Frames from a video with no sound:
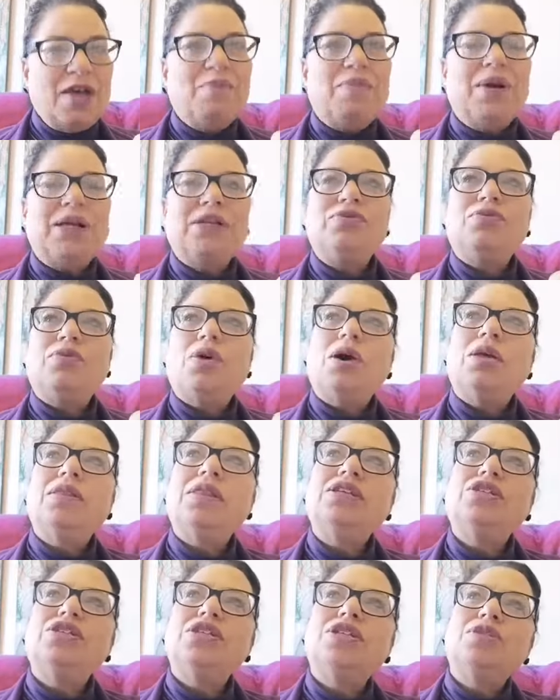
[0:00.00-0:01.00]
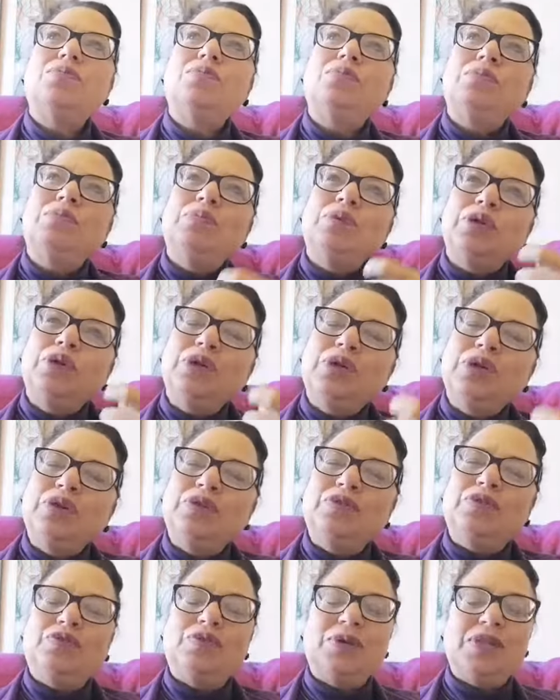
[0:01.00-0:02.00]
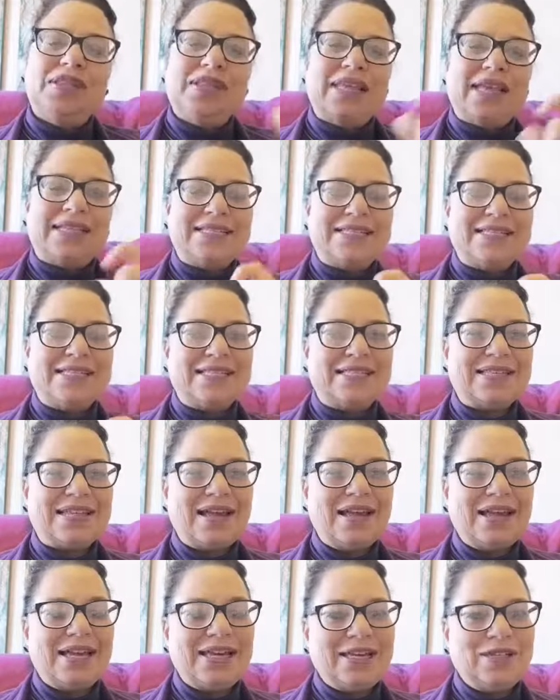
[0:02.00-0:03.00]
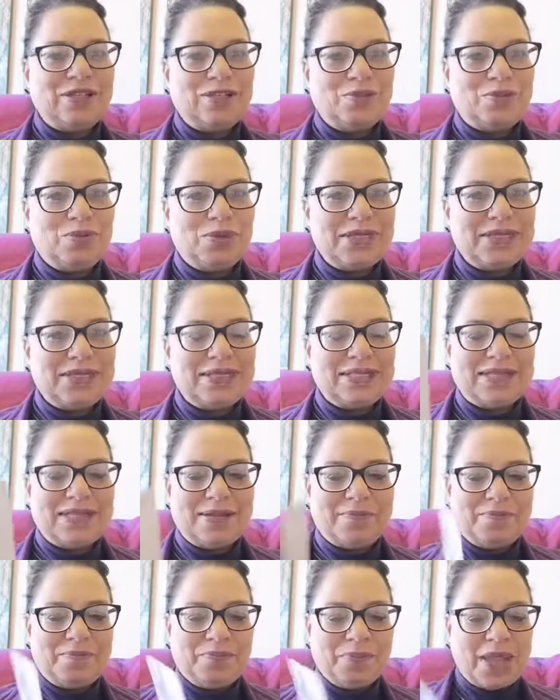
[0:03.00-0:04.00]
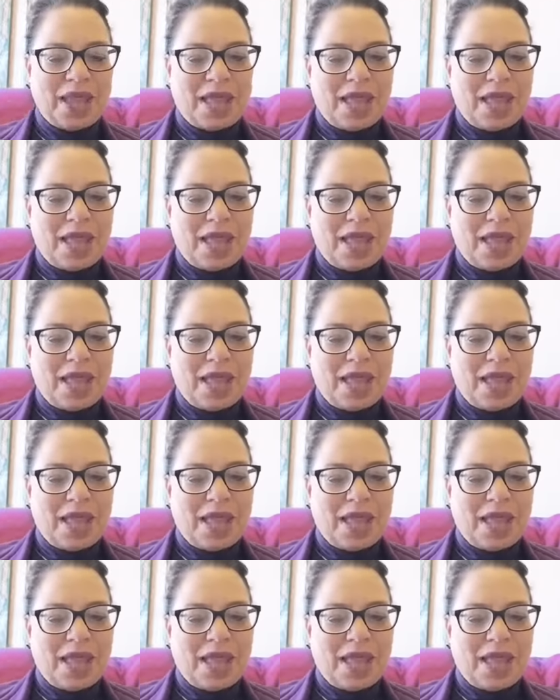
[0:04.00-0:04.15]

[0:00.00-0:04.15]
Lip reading: but rather just move with that silent wisdom.